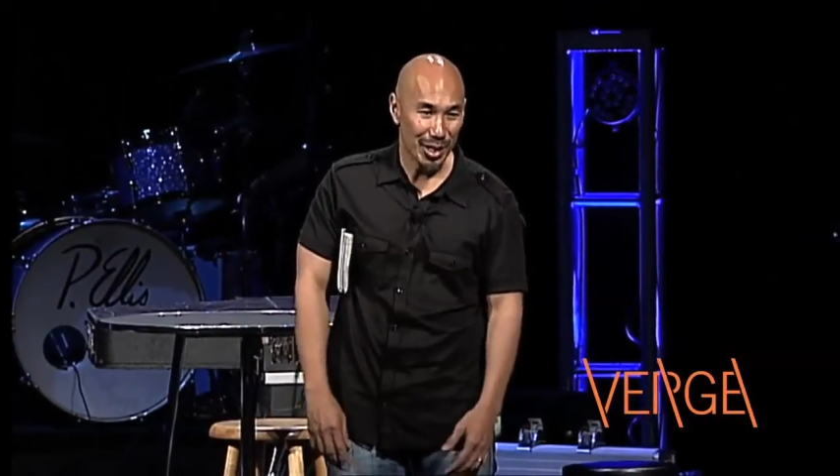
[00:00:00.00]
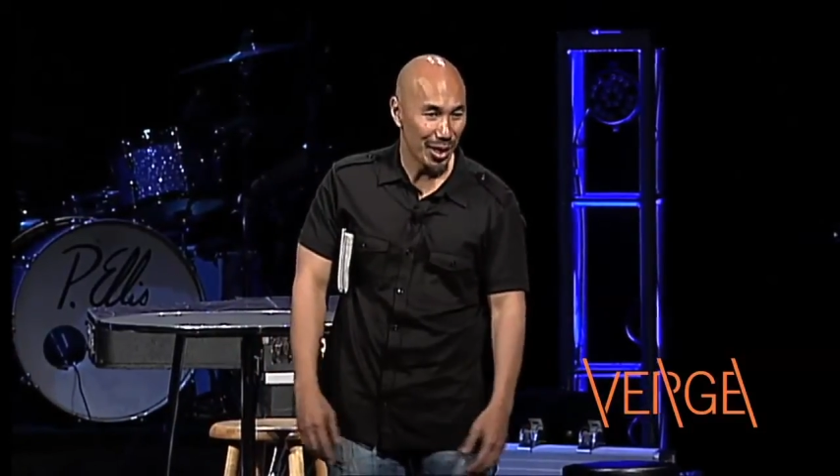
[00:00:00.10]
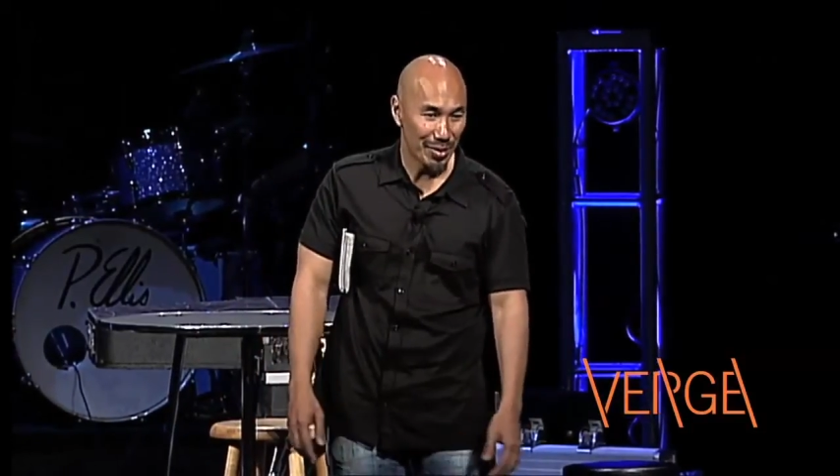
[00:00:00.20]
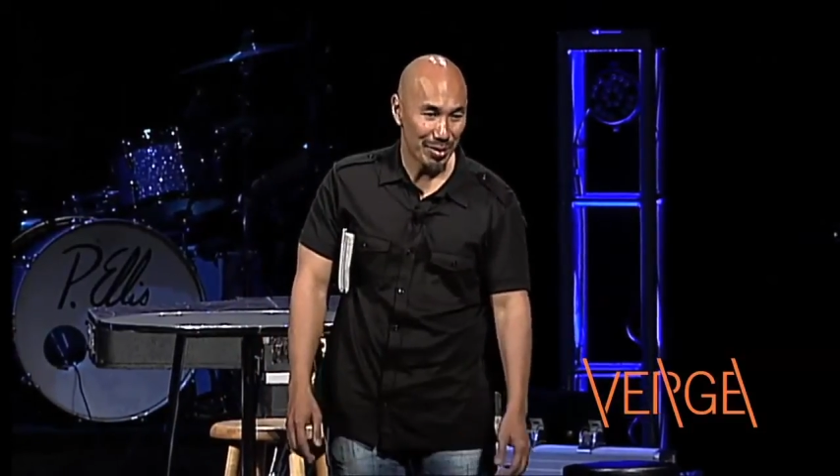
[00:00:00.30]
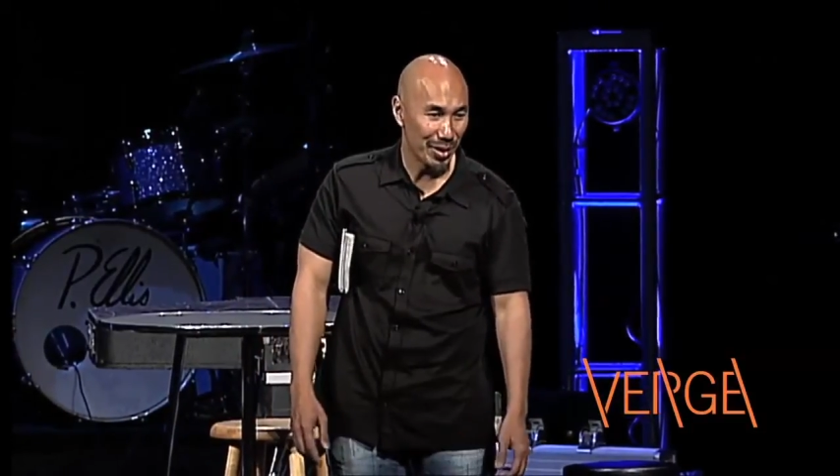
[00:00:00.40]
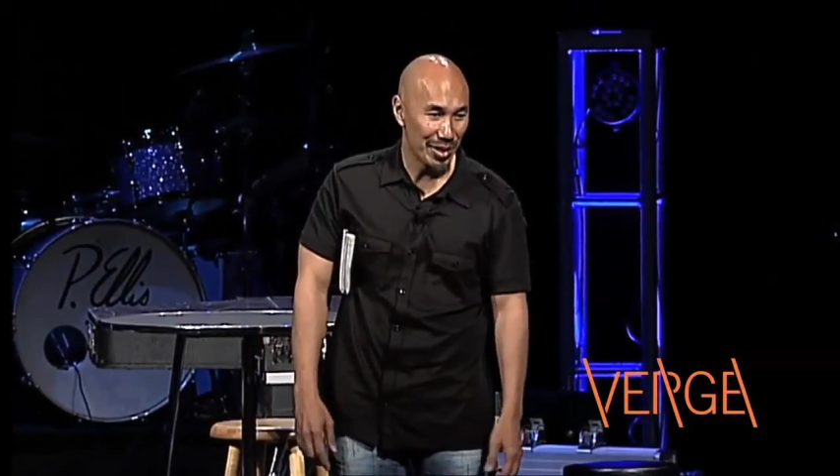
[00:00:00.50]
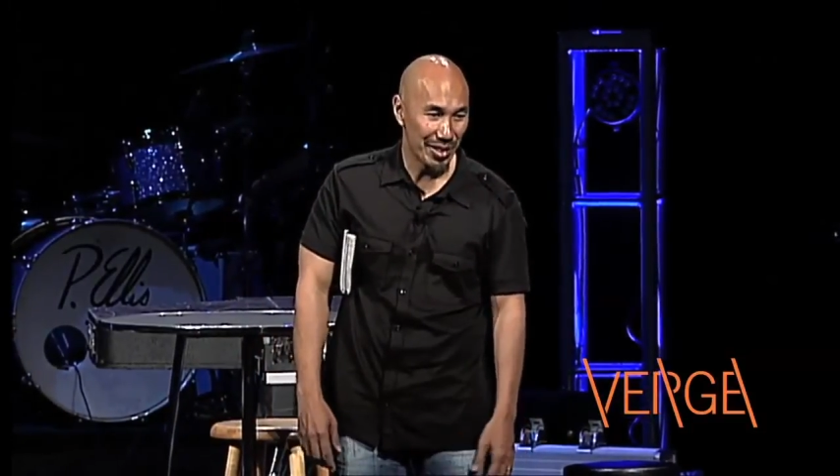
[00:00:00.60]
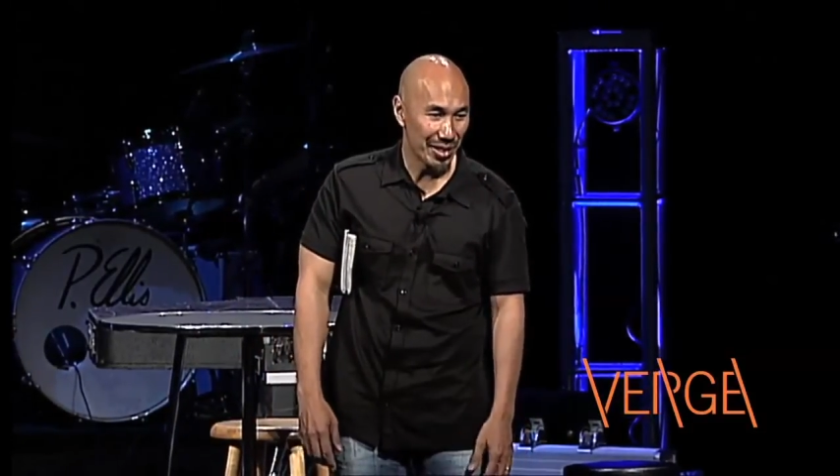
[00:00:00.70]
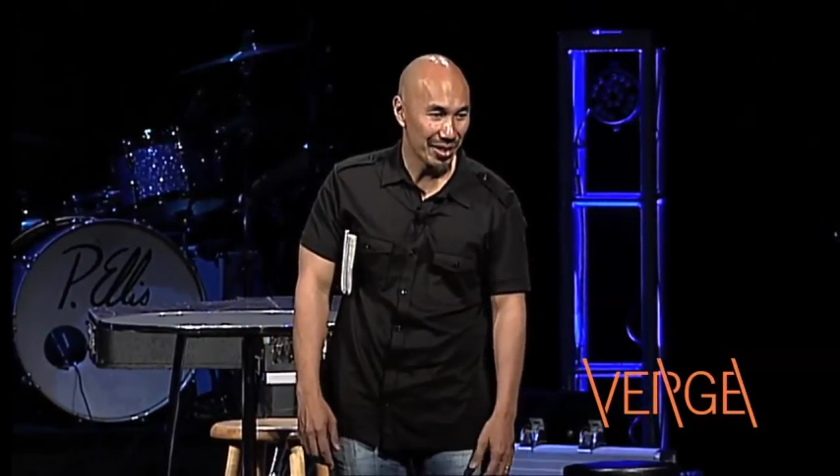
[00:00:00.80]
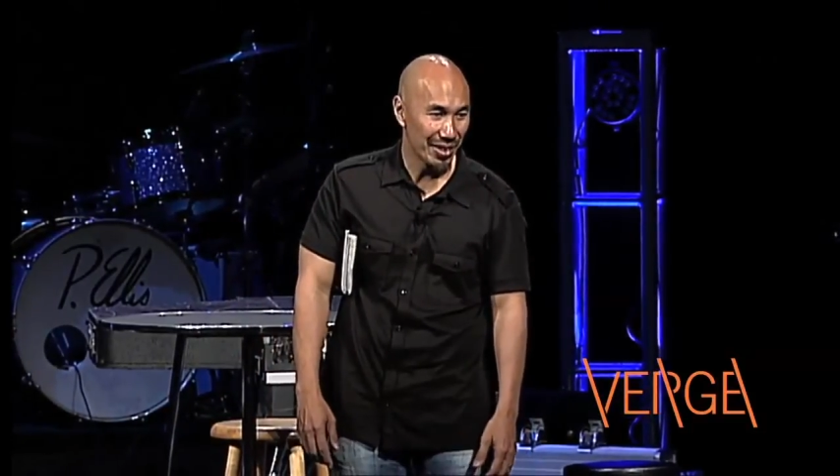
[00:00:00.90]

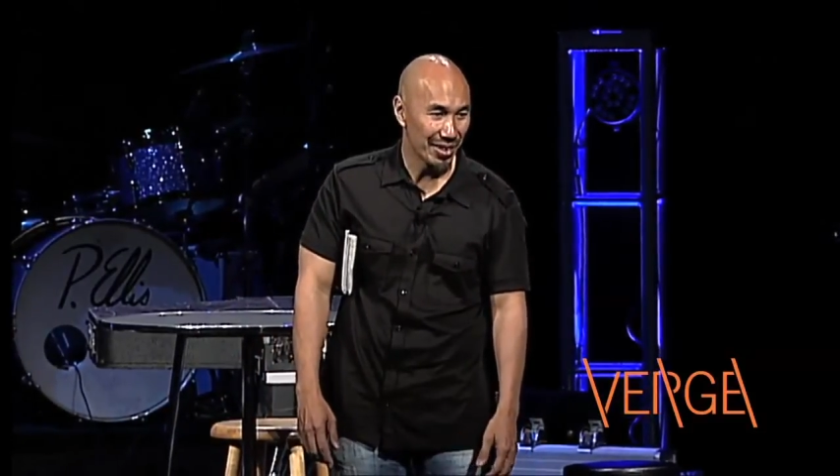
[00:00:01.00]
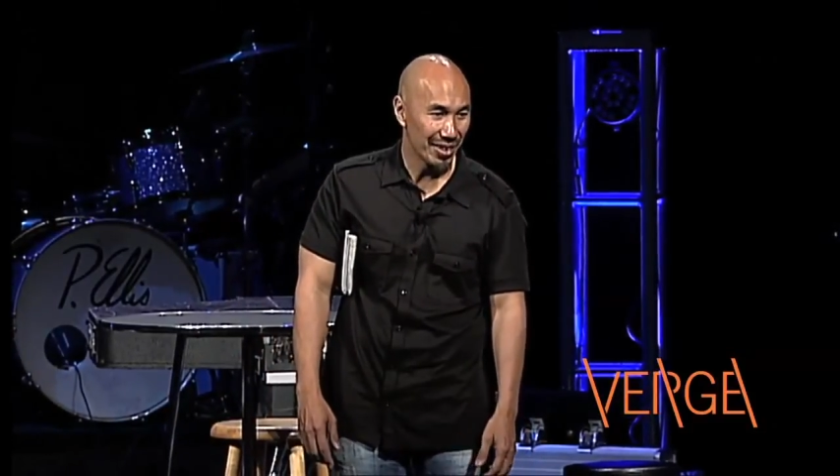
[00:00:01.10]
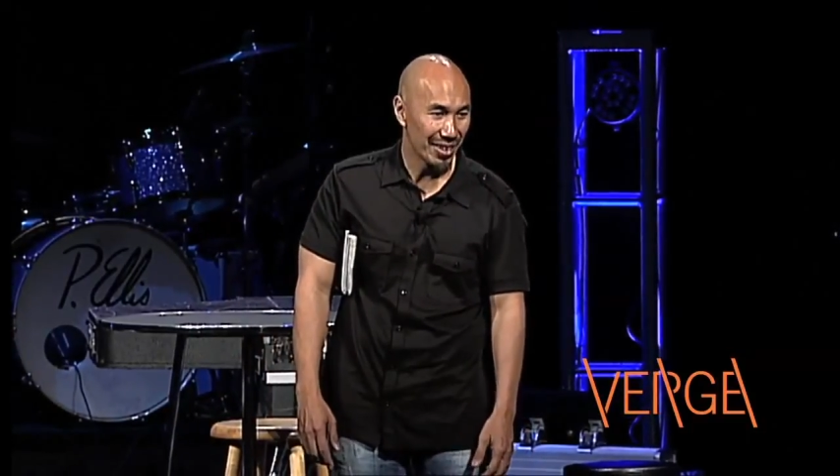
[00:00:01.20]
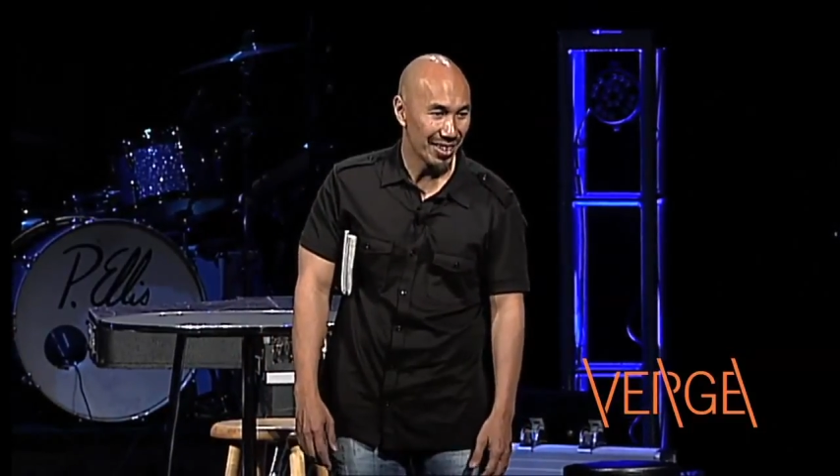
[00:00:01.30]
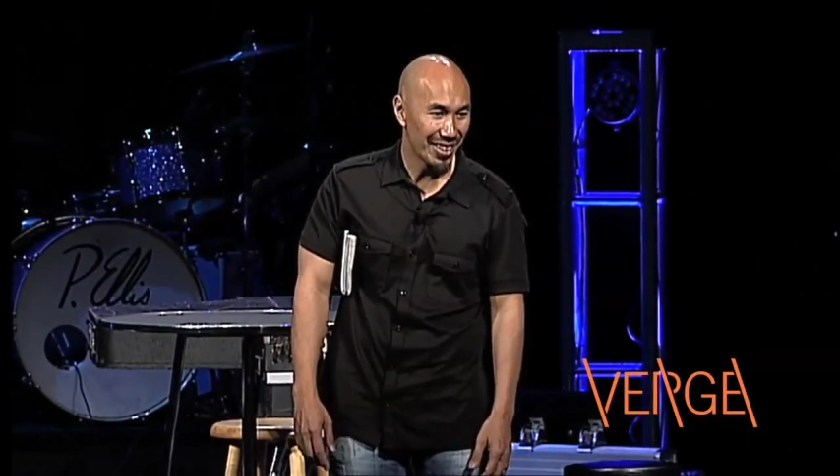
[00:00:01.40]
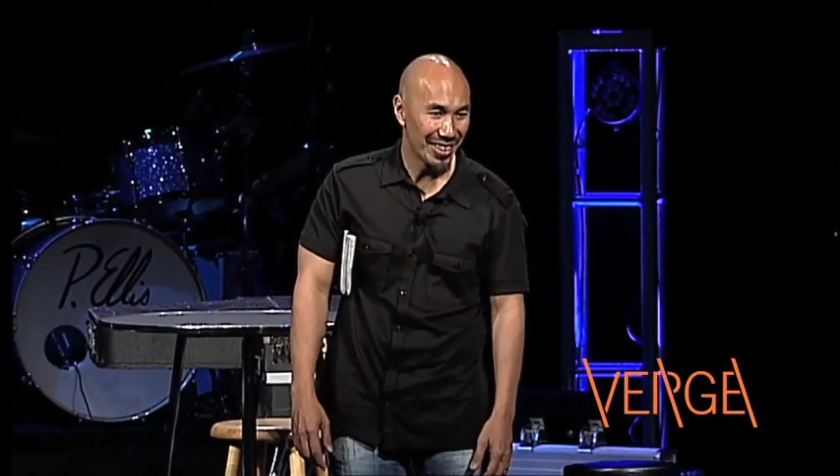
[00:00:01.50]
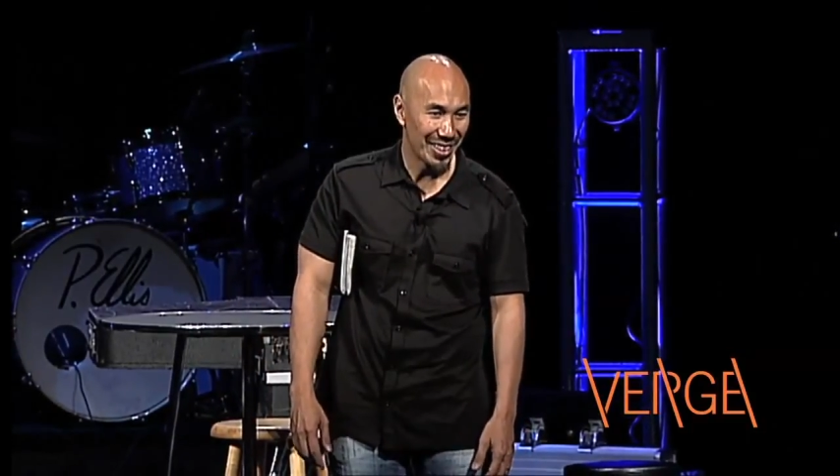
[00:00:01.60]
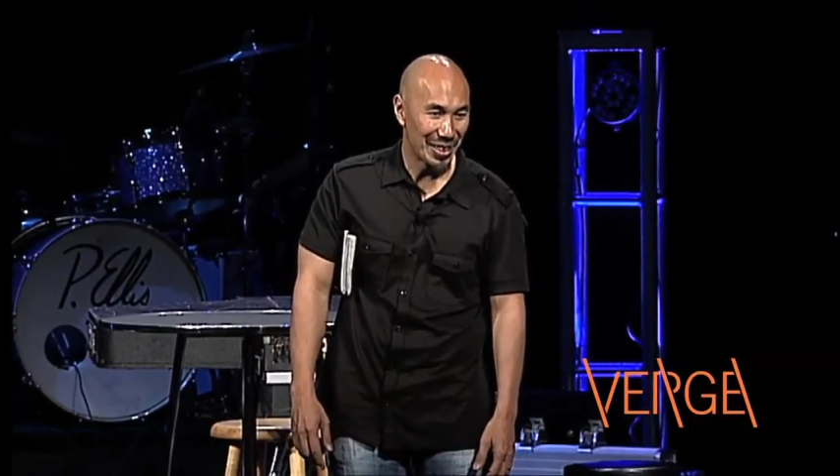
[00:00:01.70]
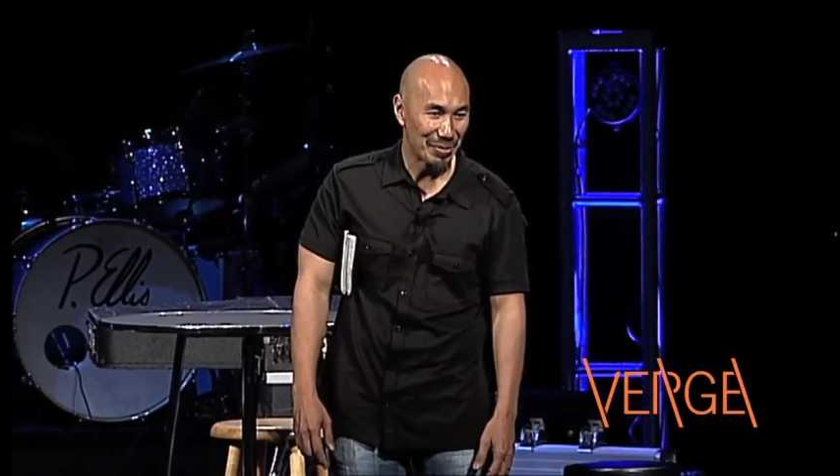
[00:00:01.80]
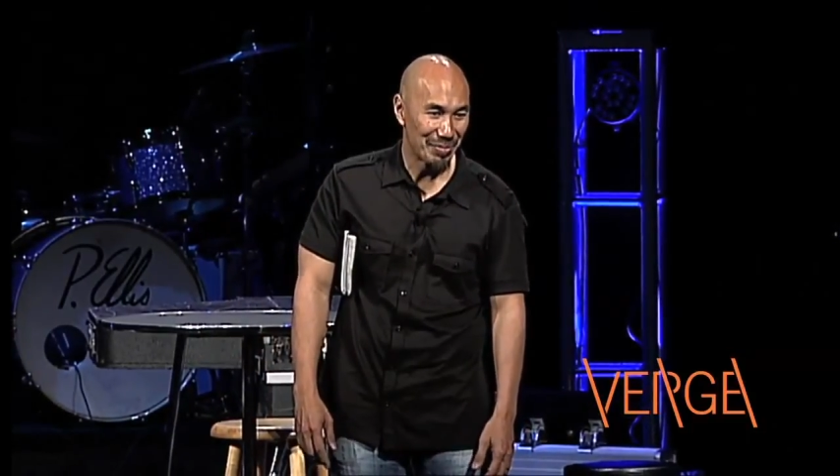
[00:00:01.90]
conference
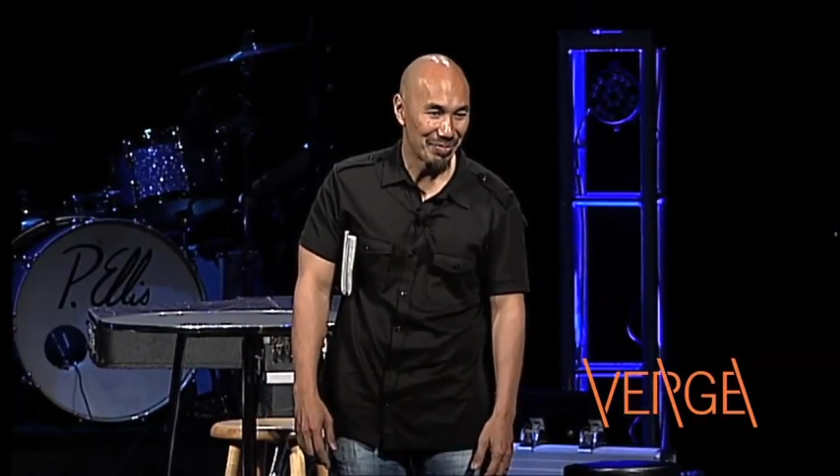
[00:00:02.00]
um,